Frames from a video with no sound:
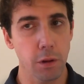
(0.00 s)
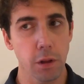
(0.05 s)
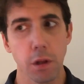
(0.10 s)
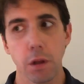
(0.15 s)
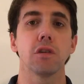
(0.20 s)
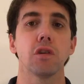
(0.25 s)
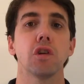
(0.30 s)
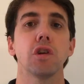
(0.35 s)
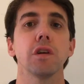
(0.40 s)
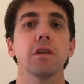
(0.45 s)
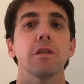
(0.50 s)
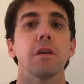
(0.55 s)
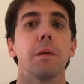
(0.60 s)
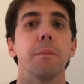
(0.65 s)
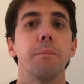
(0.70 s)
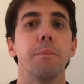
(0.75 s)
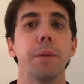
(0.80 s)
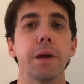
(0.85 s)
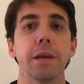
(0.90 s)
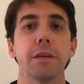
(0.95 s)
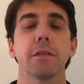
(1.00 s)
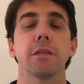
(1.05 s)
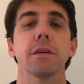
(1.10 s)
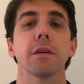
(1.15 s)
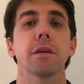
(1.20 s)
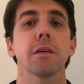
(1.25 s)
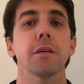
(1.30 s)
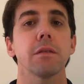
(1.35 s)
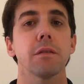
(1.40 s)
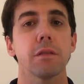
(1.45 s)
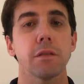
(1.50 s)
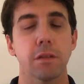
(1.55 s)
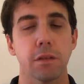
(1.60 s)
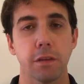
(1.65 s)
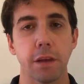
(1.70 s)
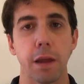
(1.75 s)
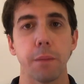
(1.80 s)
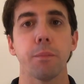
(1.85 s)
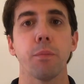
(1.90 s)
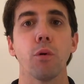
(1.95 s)
It's just a basic
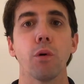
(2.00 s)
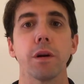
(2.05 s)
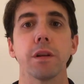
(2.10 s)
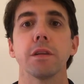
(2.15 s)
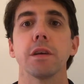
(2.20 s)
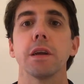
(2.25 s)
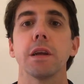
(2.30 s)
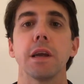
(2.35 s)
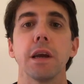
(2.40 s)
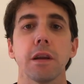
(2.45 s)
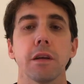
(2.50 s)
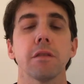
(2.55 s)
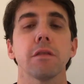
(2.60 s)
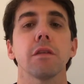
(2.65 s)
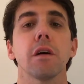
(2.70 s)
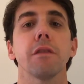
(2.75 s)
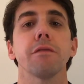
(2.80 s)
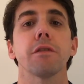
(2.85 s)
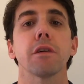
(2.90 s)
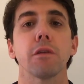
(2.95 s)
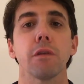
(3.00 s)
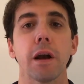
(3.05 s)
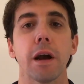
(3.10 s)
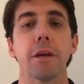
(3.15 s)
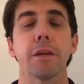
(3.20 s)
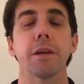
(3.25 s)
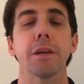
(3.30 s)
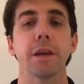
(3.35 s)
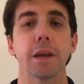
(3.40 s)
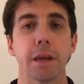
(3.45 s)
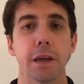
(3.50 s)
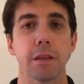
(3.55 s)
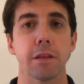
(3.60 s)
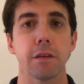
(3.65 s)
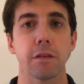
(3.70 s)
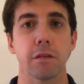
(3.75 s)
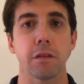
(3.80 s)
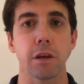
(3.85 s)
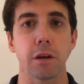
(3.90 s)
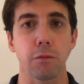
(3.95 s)
set point to get us off the ground and to get
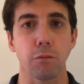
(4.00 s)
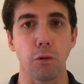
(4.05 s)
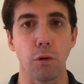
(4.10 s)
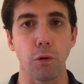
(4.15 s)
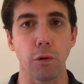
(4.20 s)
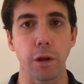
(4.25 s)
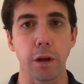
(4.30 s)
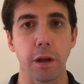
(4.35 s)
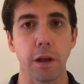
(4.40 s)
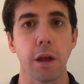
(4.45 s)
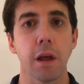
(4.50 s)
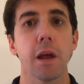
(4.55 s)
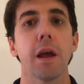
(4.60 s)
this thing rolling.